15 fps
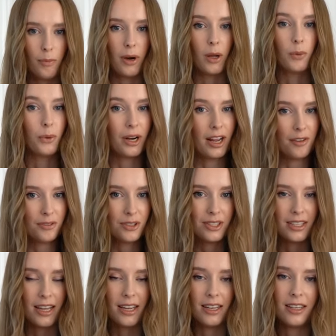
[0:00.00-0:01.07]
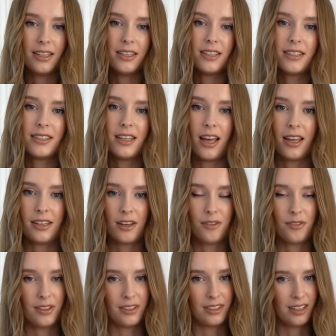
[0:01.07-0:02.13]
But what I have to say is that I
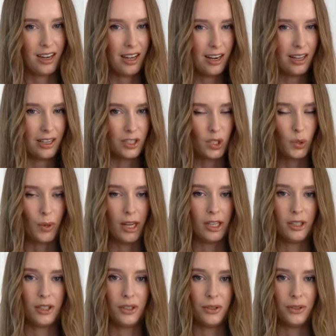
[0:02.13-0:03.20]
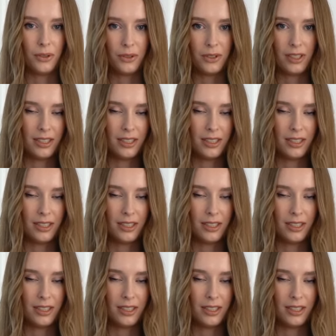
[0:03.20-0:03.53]
think the color is quite cute.